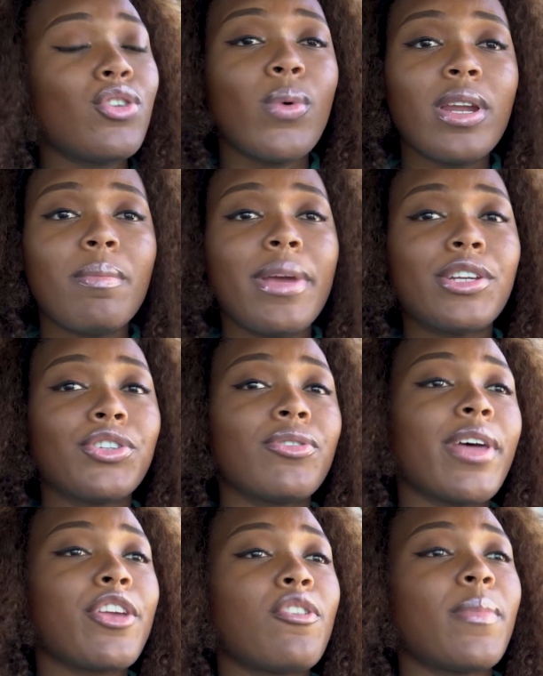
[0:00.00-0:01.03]
You want to make sure
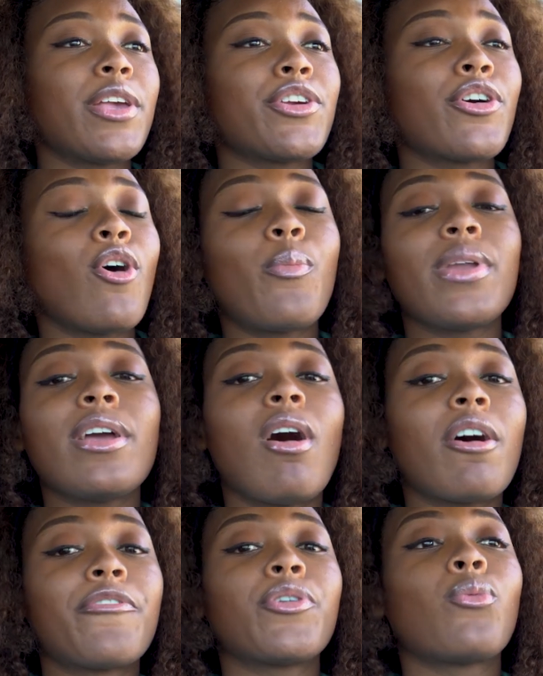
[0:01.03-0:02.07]
that you make your opening
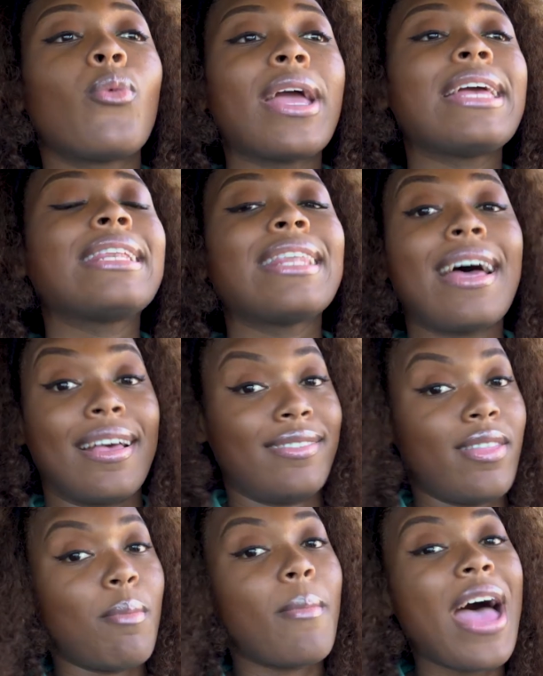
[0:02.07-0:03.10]
offer way less
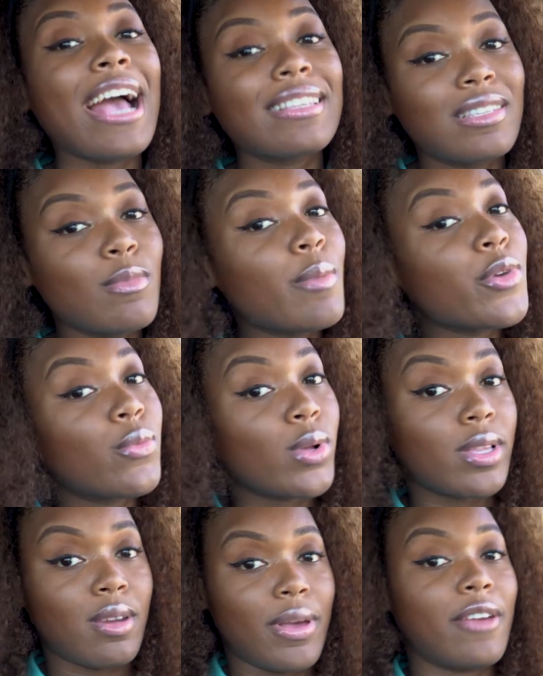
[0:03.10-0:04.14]
than the maximum you're
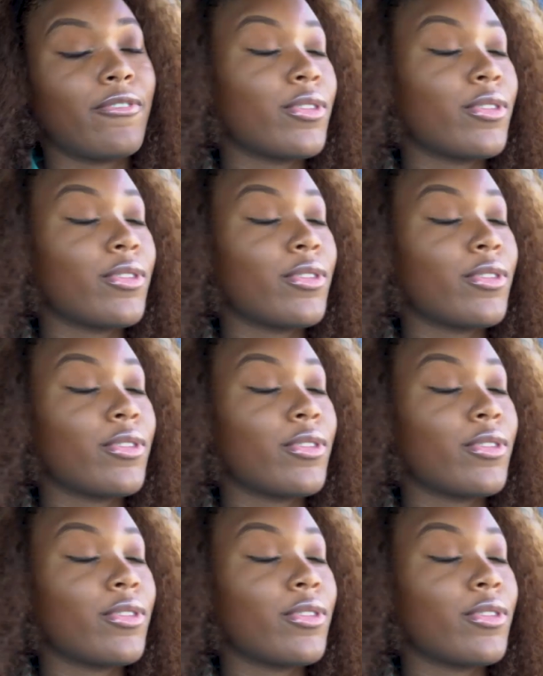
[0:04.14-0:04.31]
willing to pay